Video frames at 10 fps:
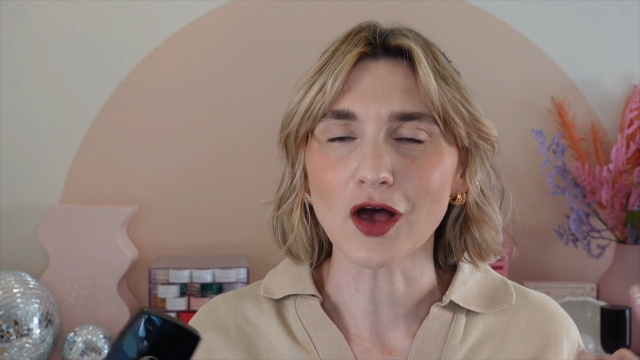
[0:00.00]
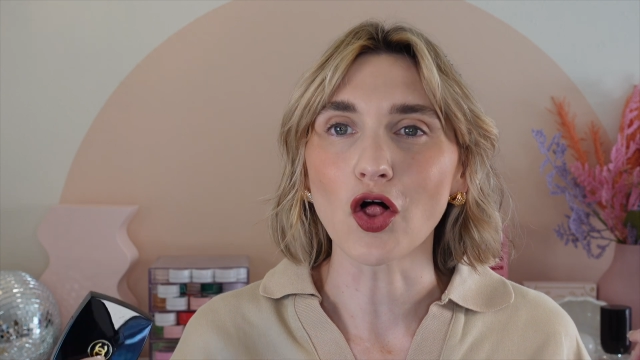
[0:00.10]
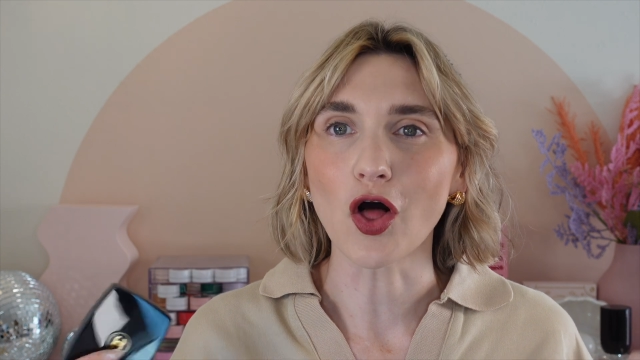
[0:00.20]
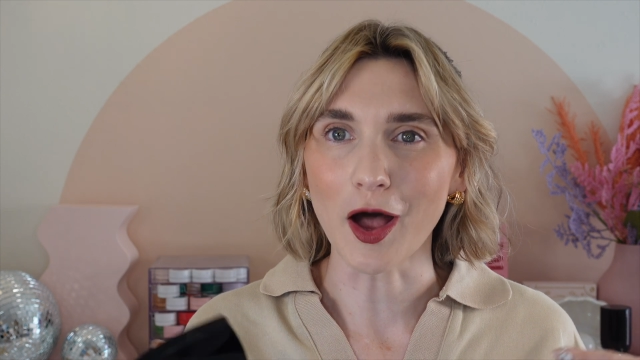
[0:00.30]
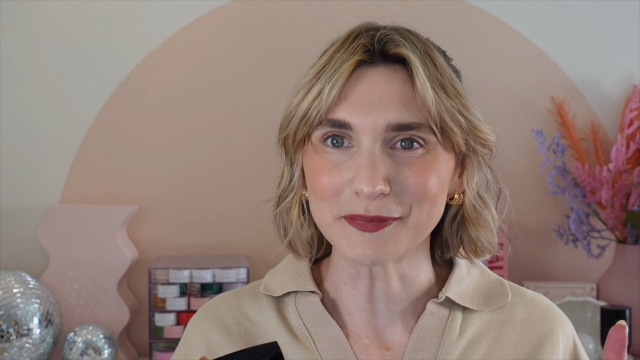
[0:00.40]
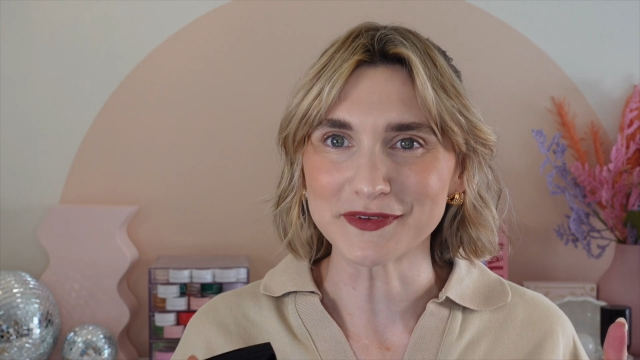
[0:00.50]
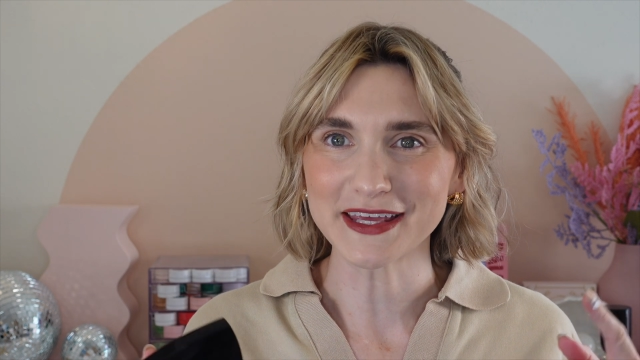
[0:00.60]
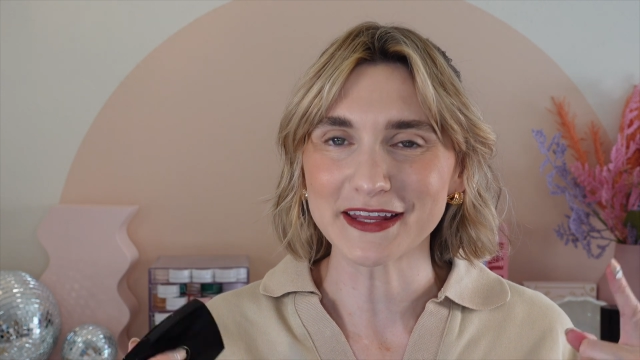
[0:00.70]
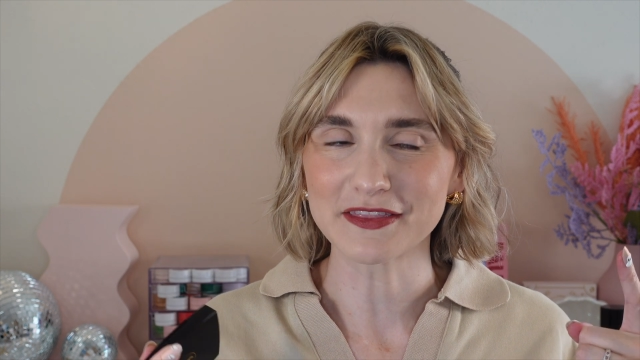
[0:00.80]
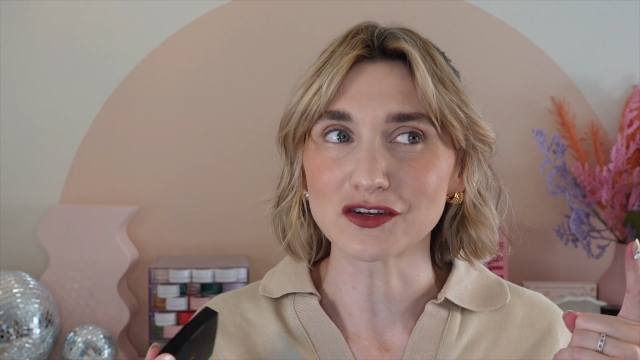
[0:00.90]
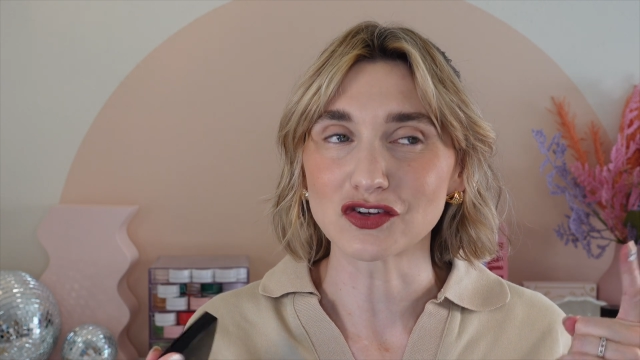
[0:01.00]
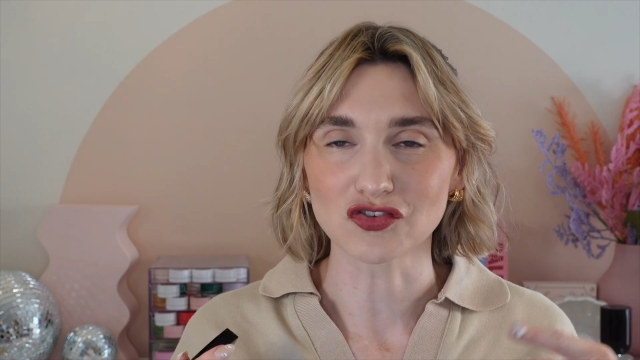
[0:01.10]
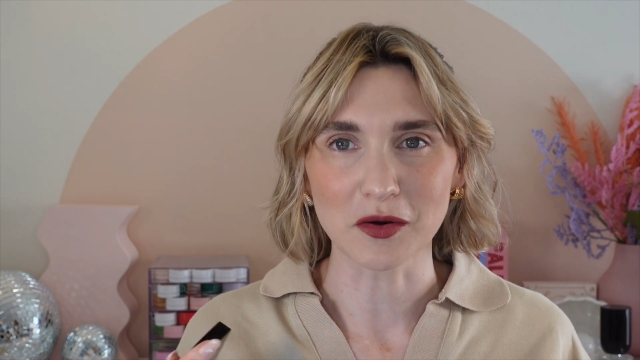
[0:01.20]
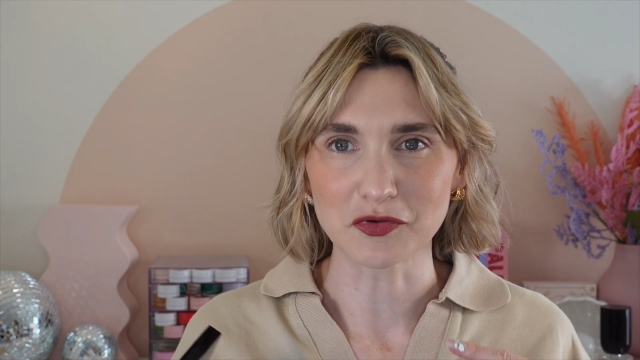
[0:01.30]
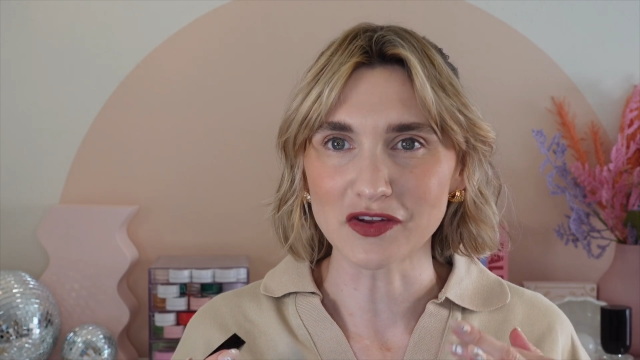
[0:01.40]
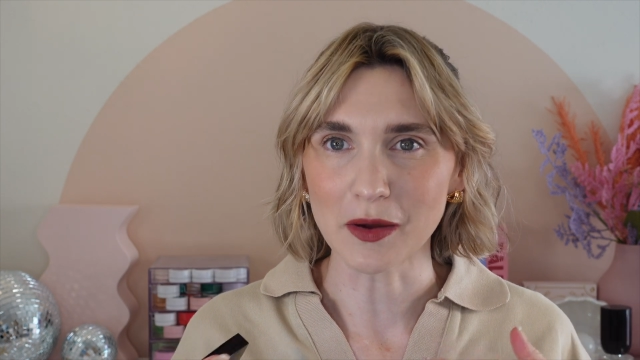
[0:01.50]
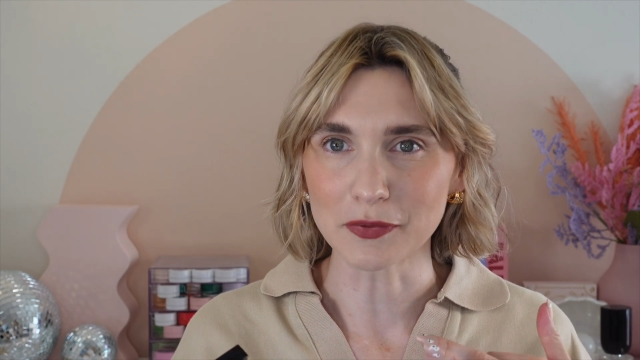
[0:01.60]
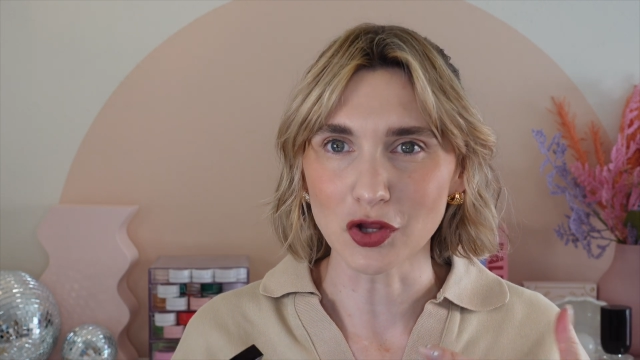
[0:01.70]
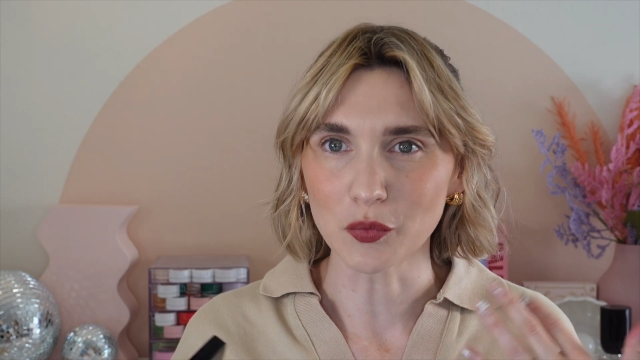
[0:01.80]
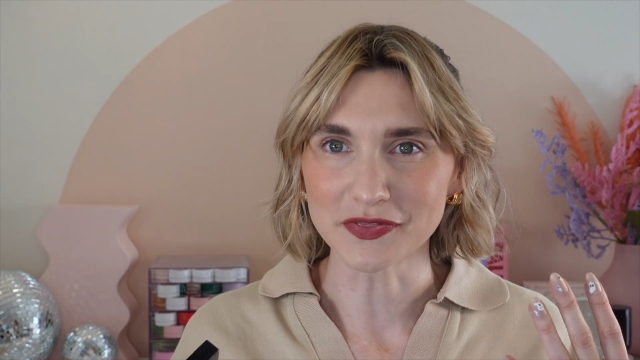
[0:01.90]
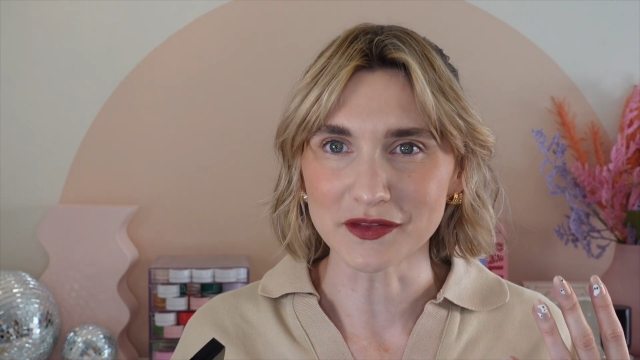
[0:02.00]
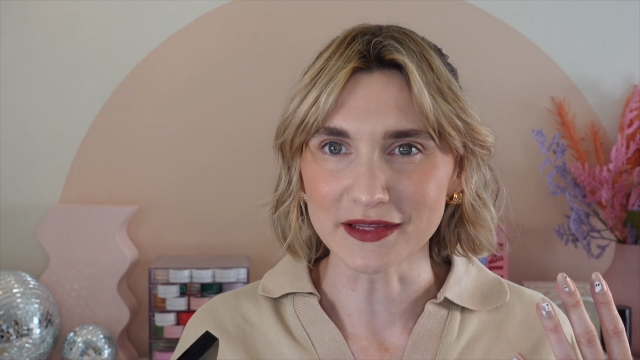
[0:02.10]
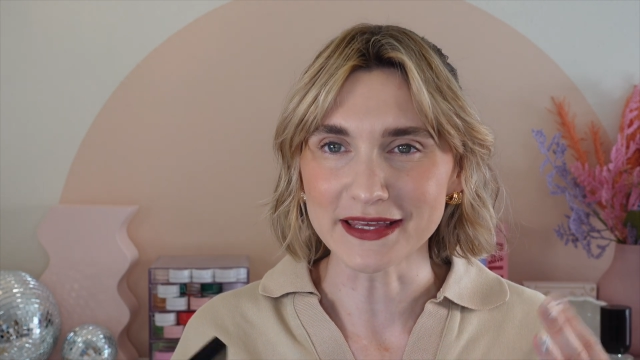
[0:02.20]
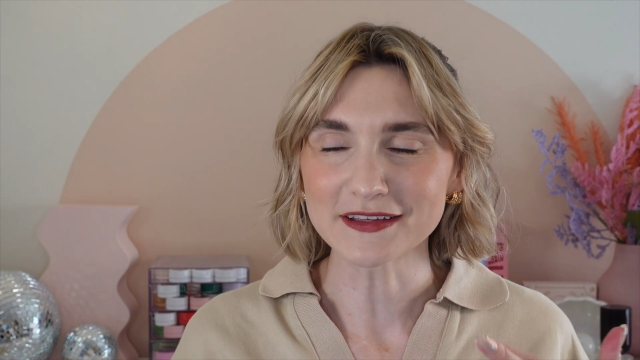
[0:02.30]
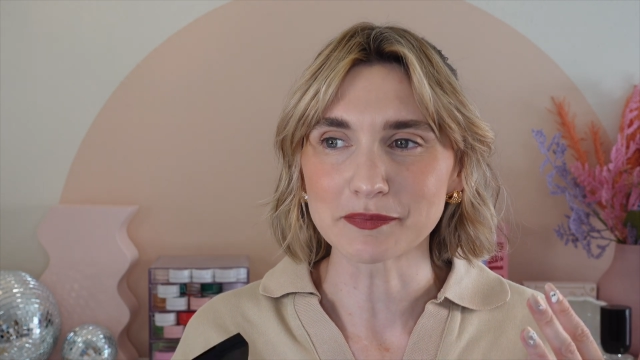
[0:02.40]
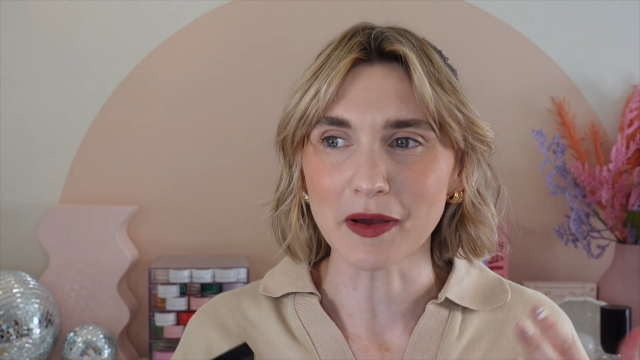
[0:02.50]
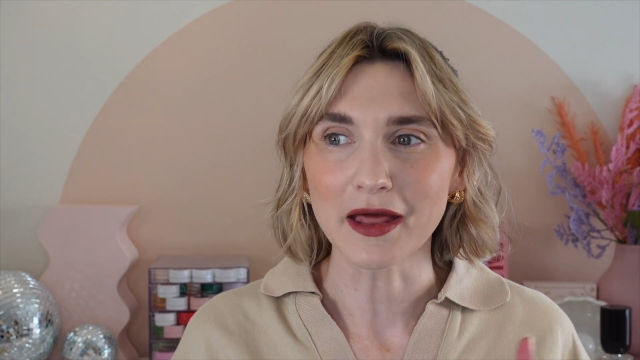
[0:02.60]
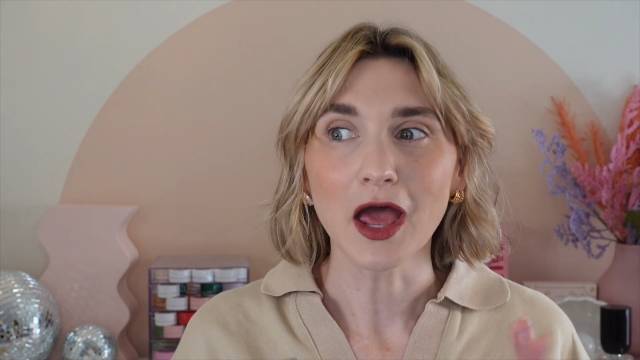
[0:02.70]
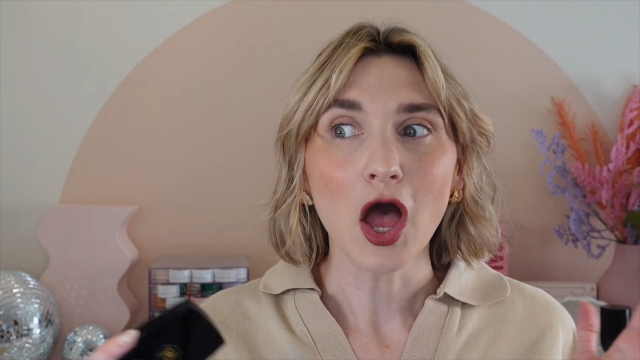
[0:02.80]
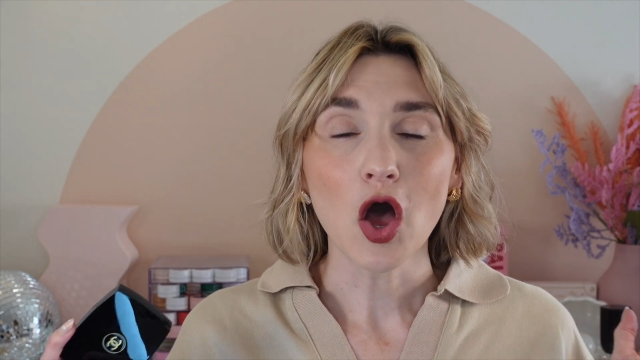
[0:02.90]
I'll update the description down below with the links, but